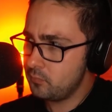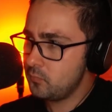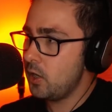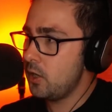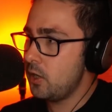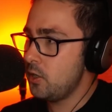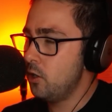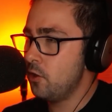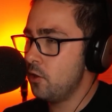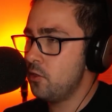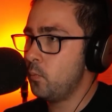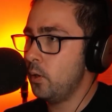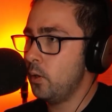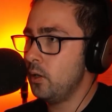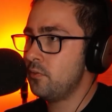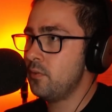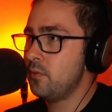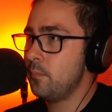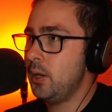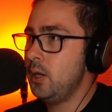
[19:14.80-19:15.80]
the
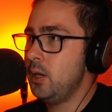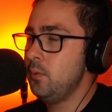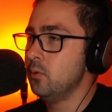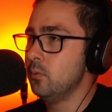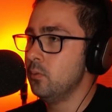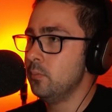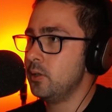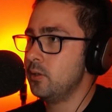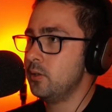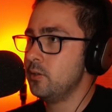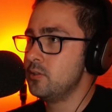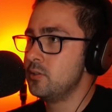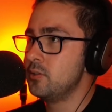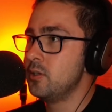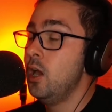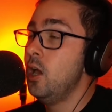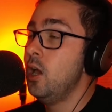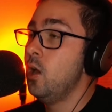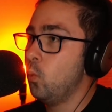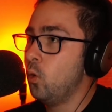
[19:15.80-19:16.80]
relevant people, because
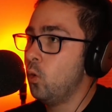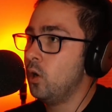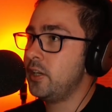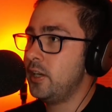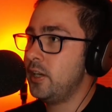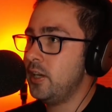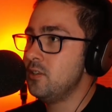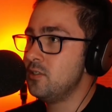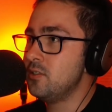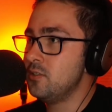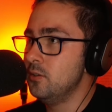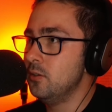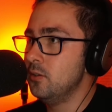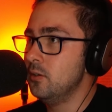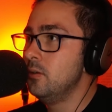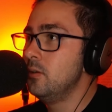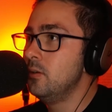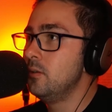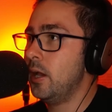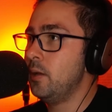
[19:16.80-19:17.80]
what kids
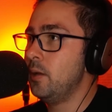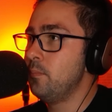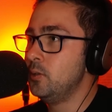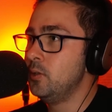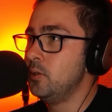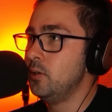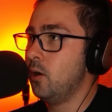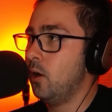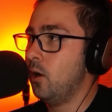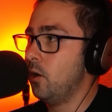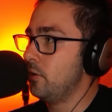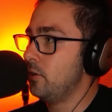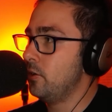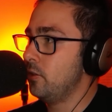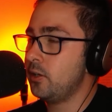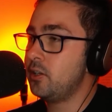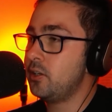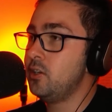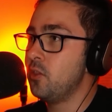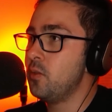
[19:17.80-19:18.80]
do, they put on,
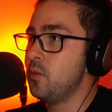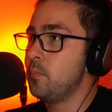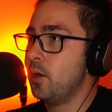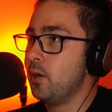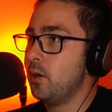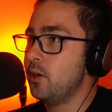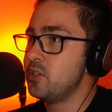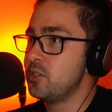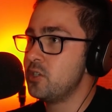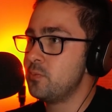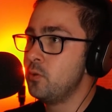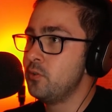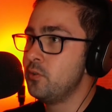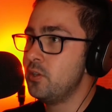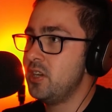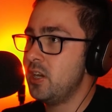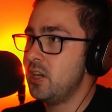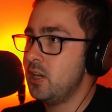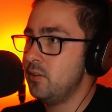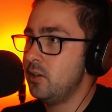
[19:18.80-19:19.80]
like, the parents just put the
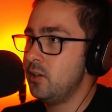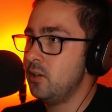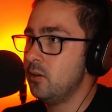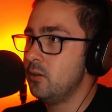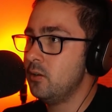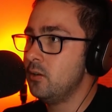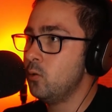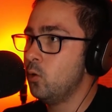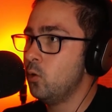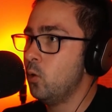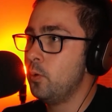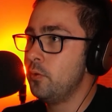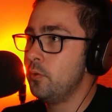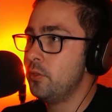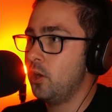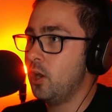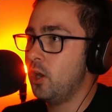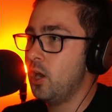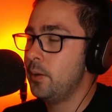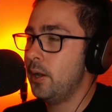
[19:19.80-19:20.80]
TV on or put
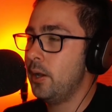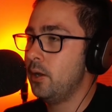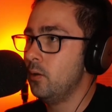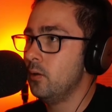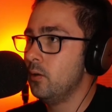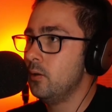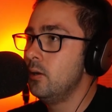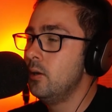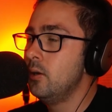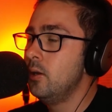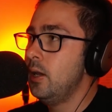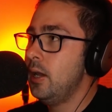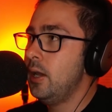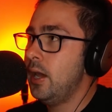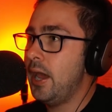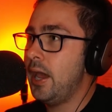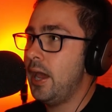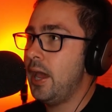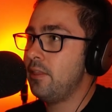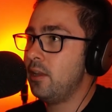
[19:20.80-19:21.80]
the iPad on,
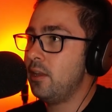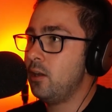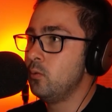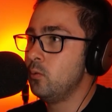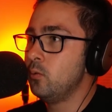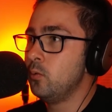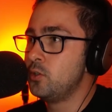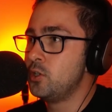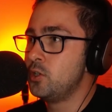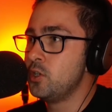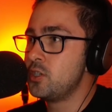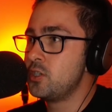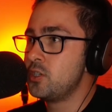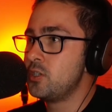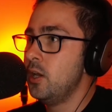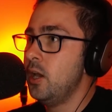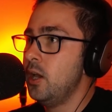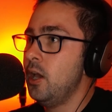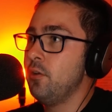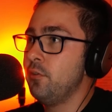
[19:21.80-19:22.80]
and then it will just
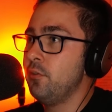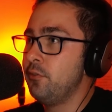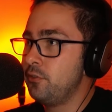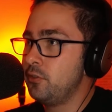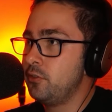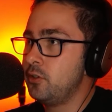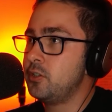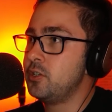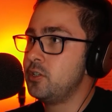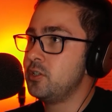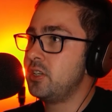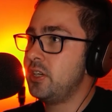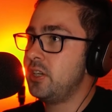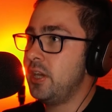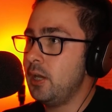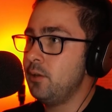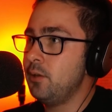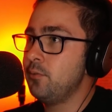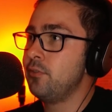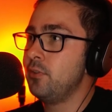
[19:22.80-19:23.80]

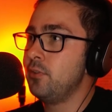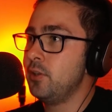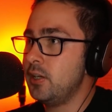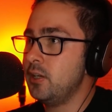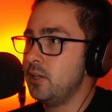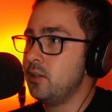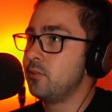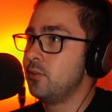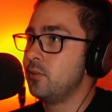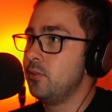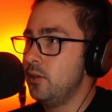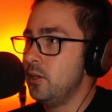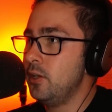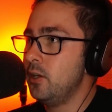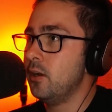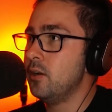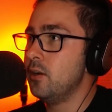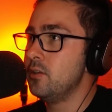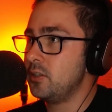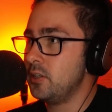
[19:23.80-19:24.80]
keep flicking through
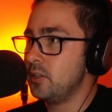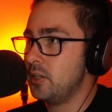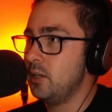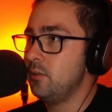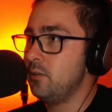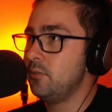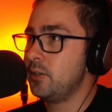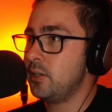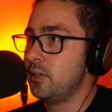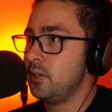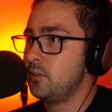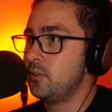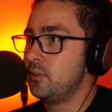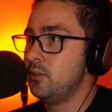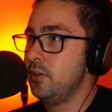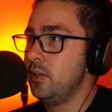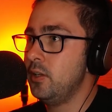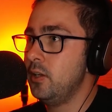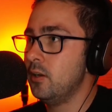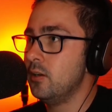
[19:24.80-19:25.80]
videos and keep flicking through
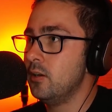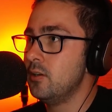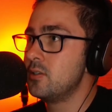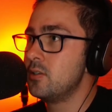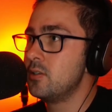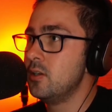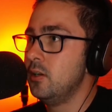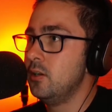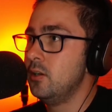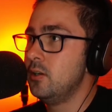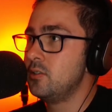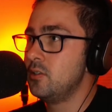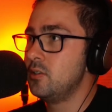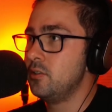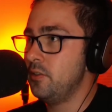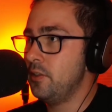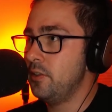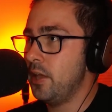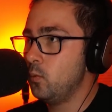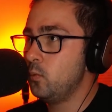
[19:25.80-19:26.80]
videos. So
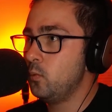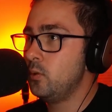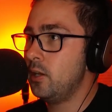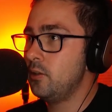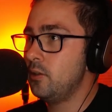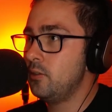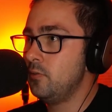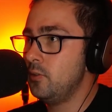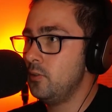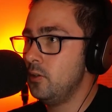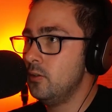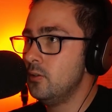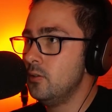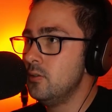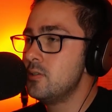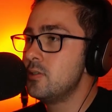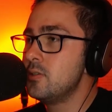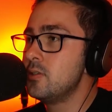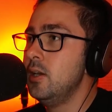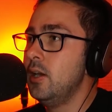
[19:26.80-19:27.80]
then they would get the
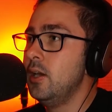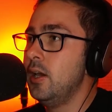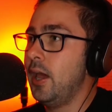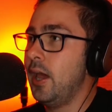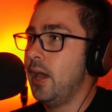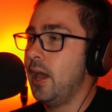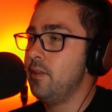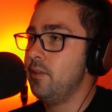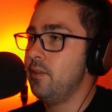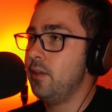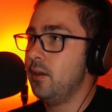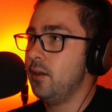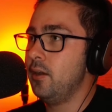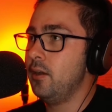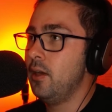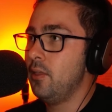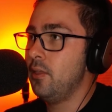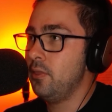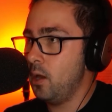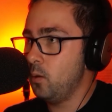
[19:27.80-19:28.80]
views, and
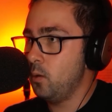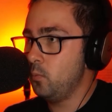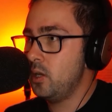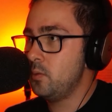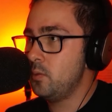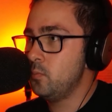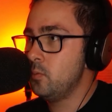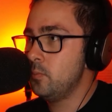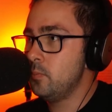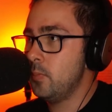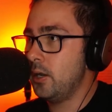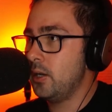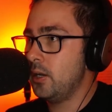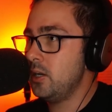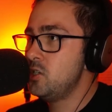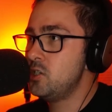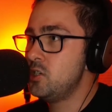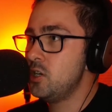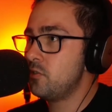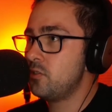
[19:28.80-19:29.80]
then they would get more money
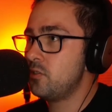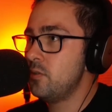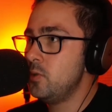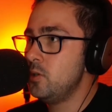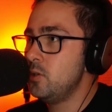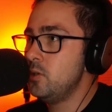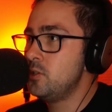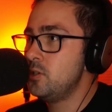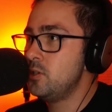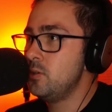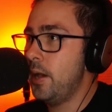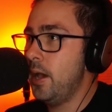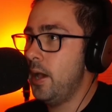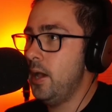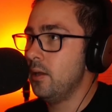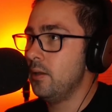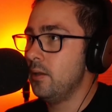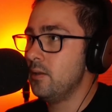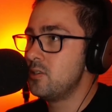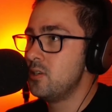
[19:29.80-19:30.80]
just from YouTube
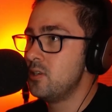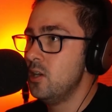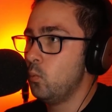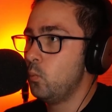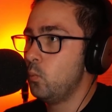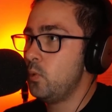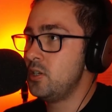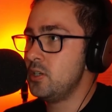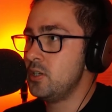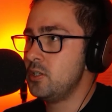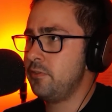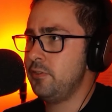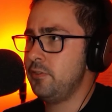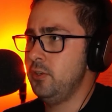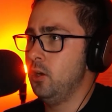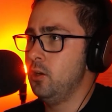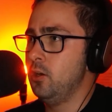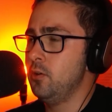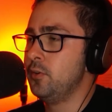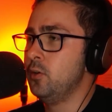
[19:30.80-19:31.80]
ads, which is,
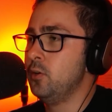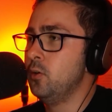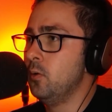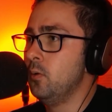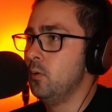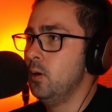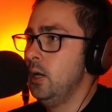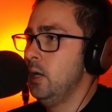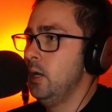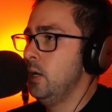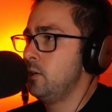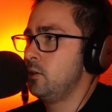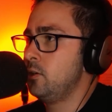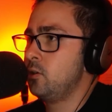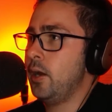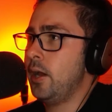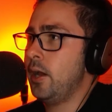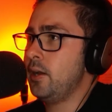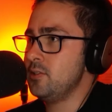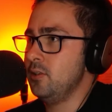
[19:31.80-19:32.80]
for
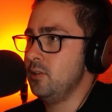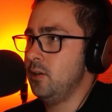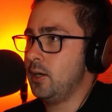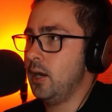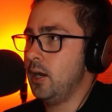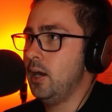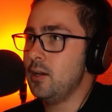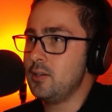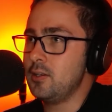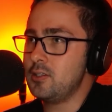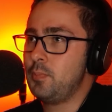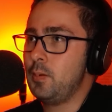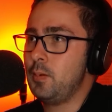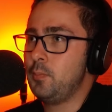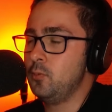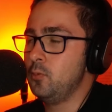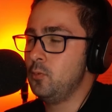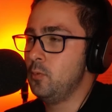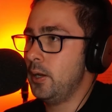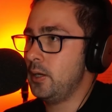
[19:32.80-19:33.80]
creators like us,
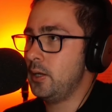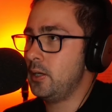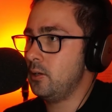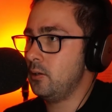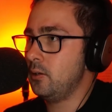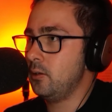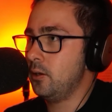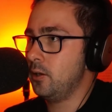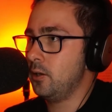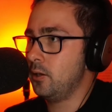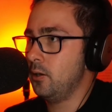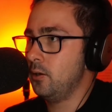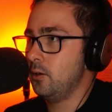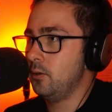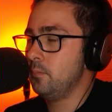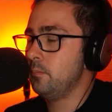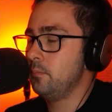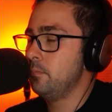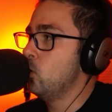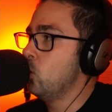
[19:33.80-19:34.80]
people who are making,
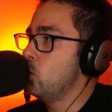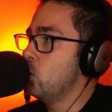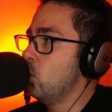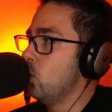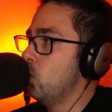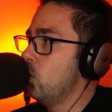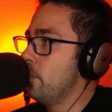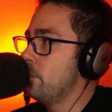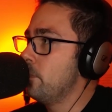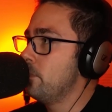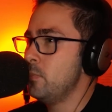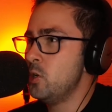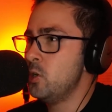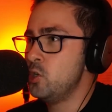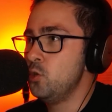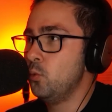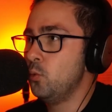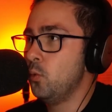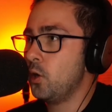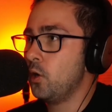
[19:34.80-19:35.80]
more
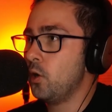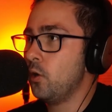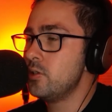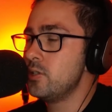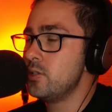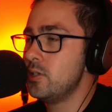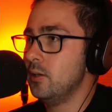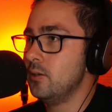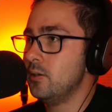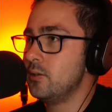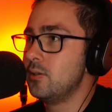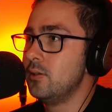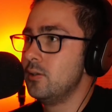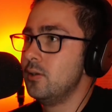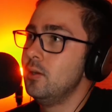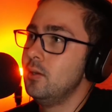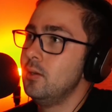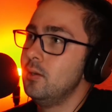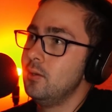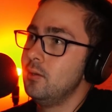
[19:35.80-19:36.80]
mature content.
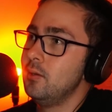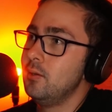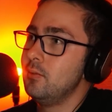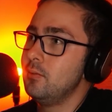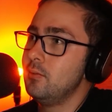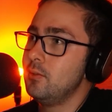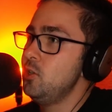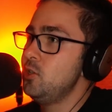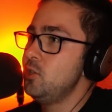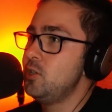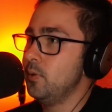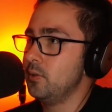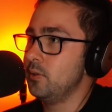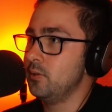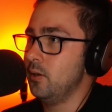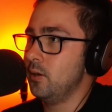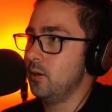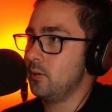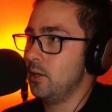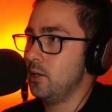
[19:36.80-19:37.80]
YouTube doesn't
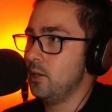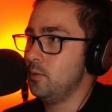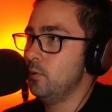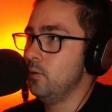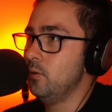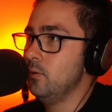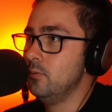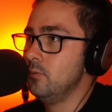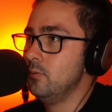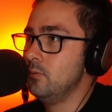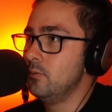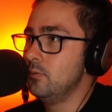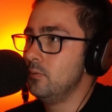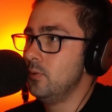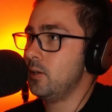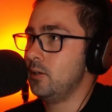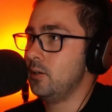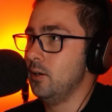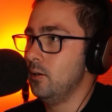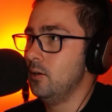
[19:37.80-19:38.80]
like that anymore.
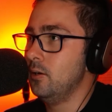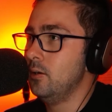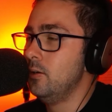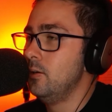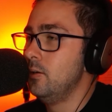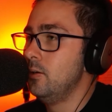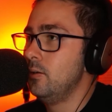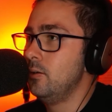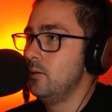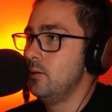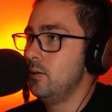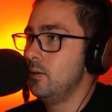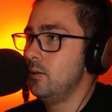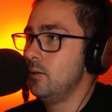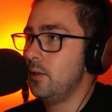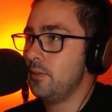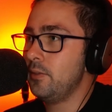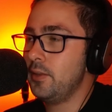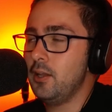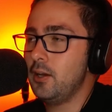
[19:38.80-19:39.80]
Fuck no.
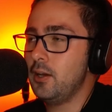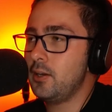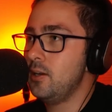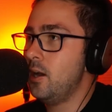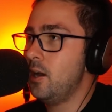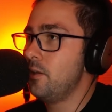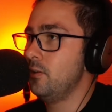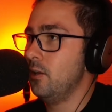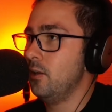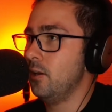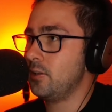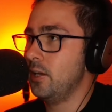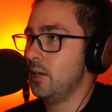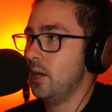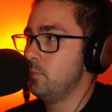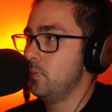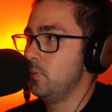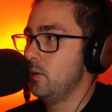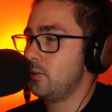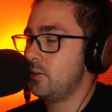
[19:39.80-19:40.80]
Like, they like nothing like
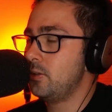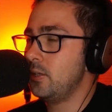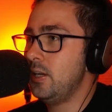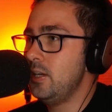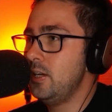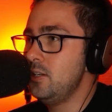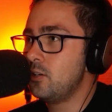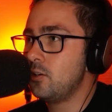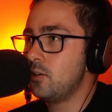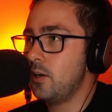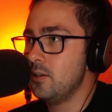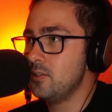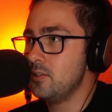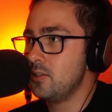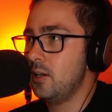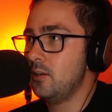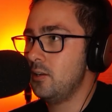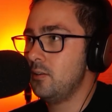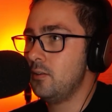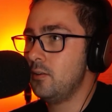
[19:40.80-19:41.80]
that. But like the kids creators are
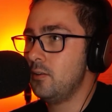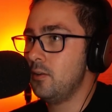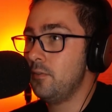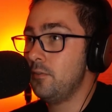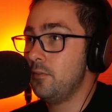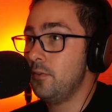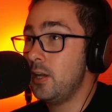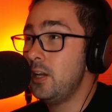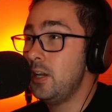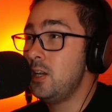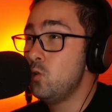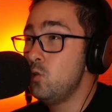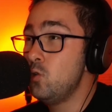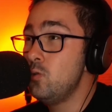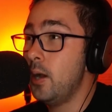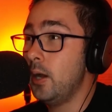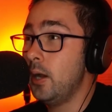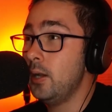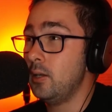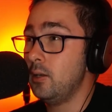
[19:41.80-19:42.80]
getting fucking good
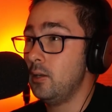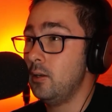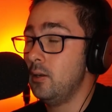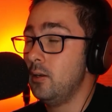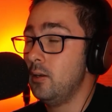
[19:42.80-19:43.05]
money.